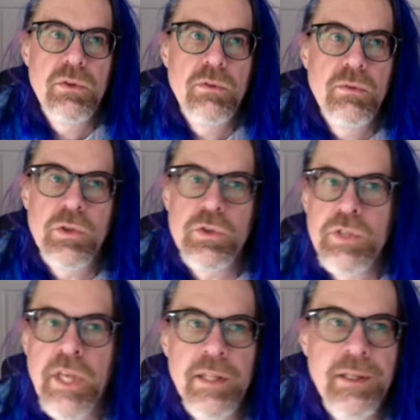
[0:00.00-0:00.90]
you're
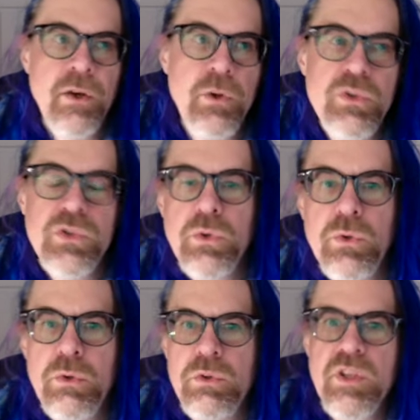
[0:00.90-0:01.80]
getting a who's
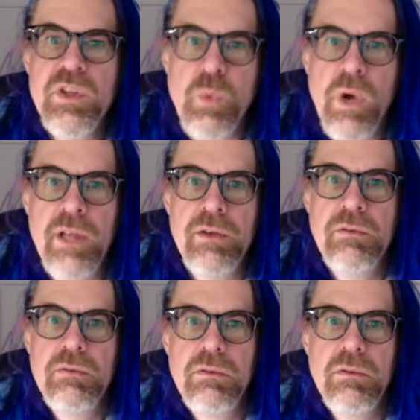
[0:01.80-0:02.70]
who says what
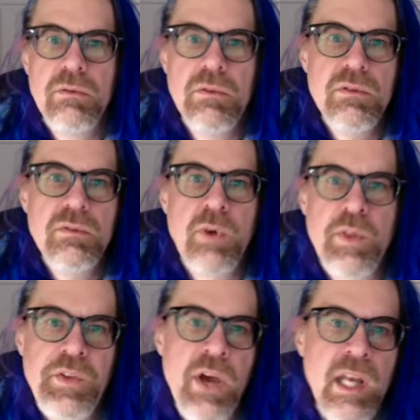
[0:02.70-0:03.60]
are they
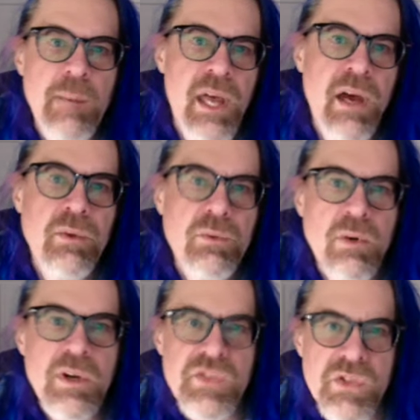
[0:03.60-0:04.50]
talking about,
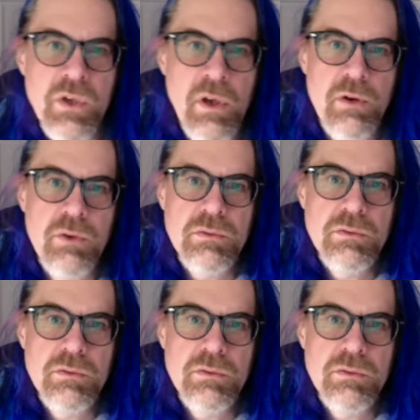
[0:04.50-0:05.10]
where does this go,